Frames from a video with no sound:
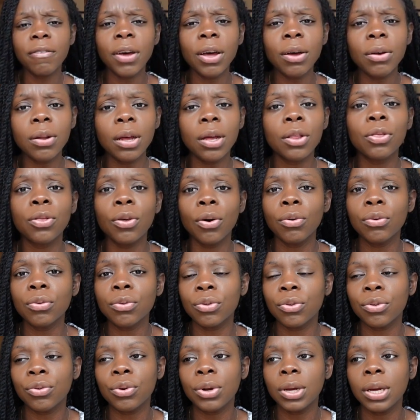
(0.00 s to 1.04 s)
found that
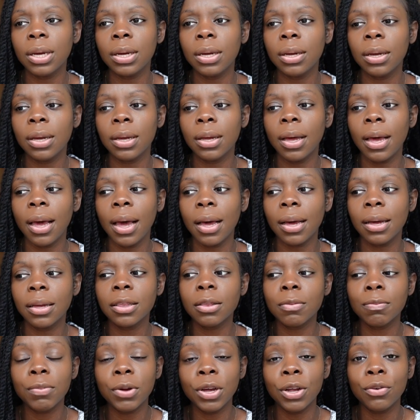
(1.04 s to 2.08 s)
those three
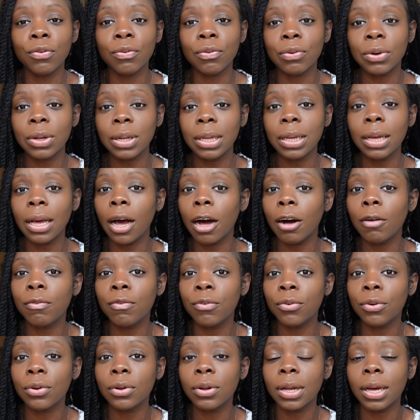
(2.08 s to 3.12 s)
has been really
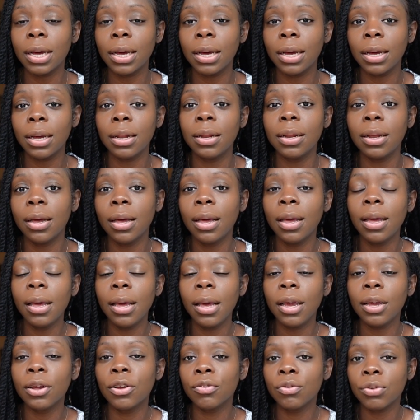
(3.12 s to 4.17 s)
helpful in
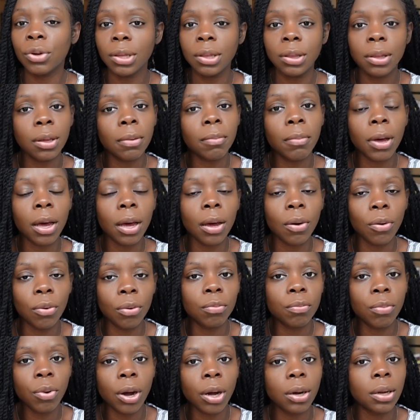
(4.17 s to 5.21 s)
increasing my
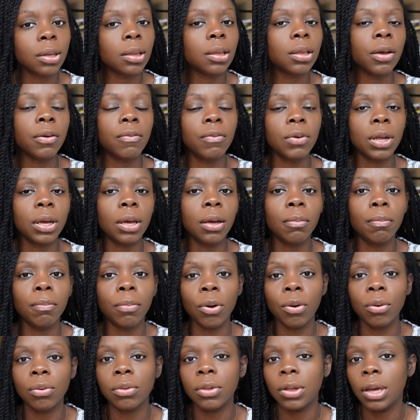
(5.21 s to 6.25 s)
own productivity
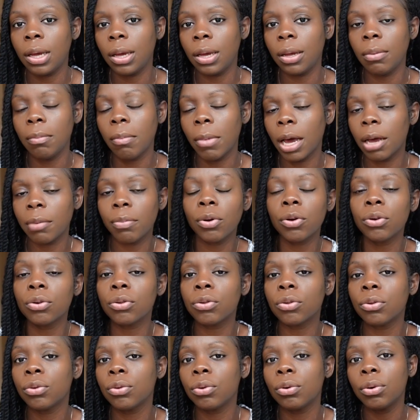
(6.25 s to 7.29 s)
both in my
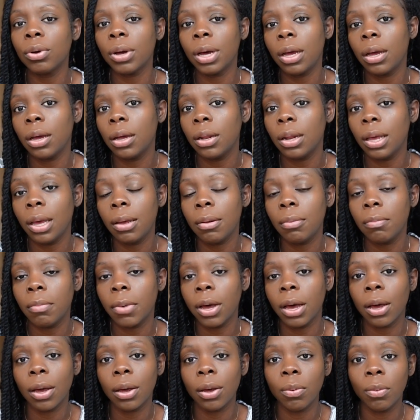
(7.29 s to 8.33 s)
personal and in
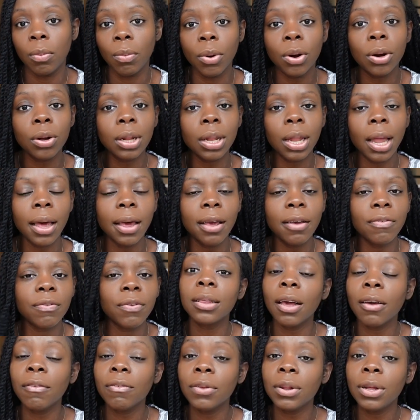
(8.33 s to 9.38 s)
my work life.
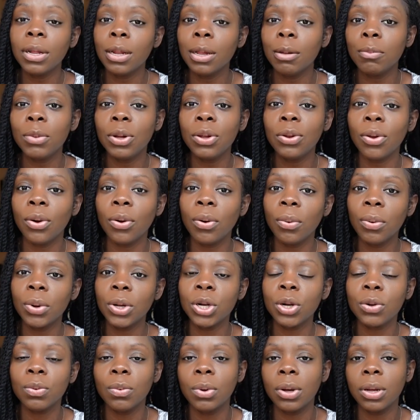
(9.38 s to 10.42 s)
Definitely let me know
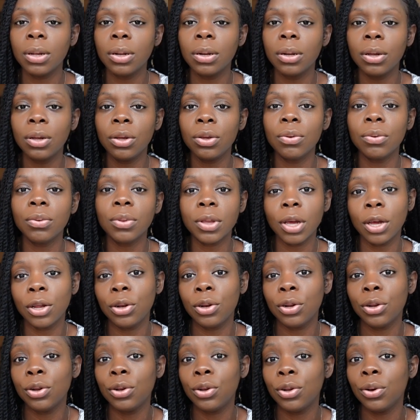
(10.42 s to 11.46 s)
which one you
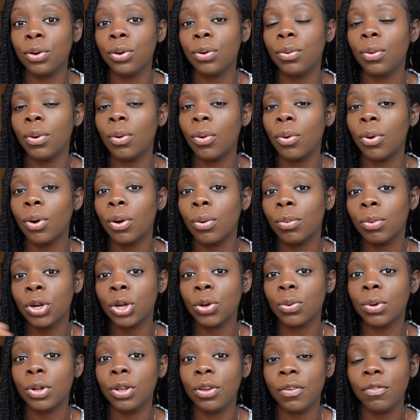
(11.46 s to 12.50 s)
tend to do or
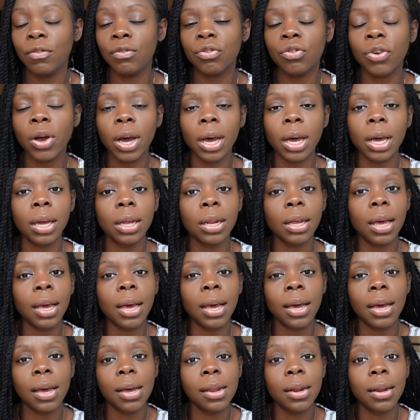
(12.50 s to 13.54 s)
which one you've tried
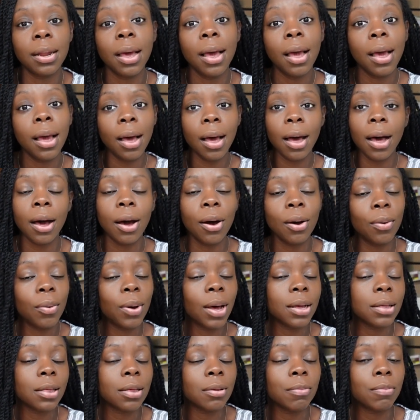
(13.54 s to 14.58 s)
and how
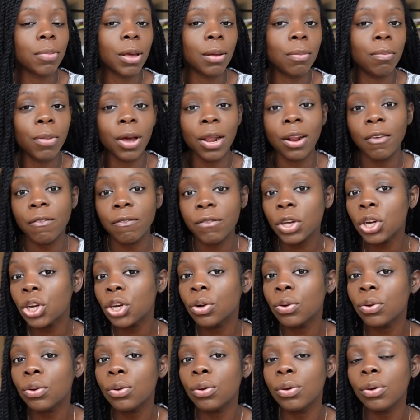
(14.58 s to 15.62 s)
has it been
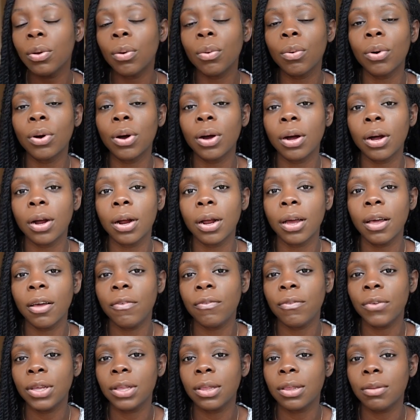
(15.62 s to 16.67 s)
beneficial or
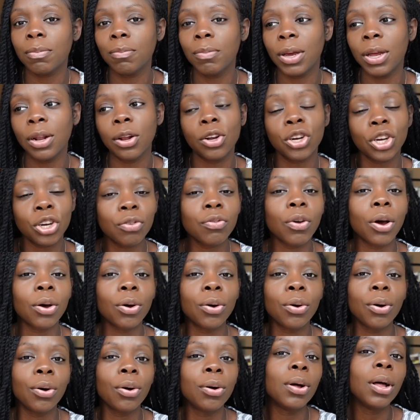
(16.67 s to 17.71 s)
if it's been a
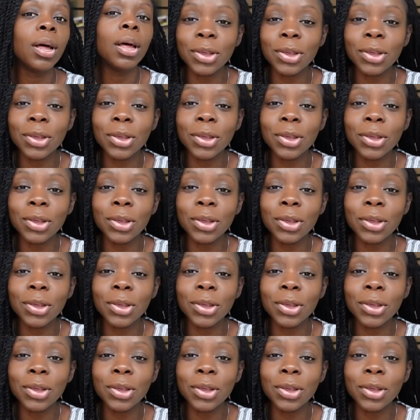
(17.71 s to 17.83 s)
struggle.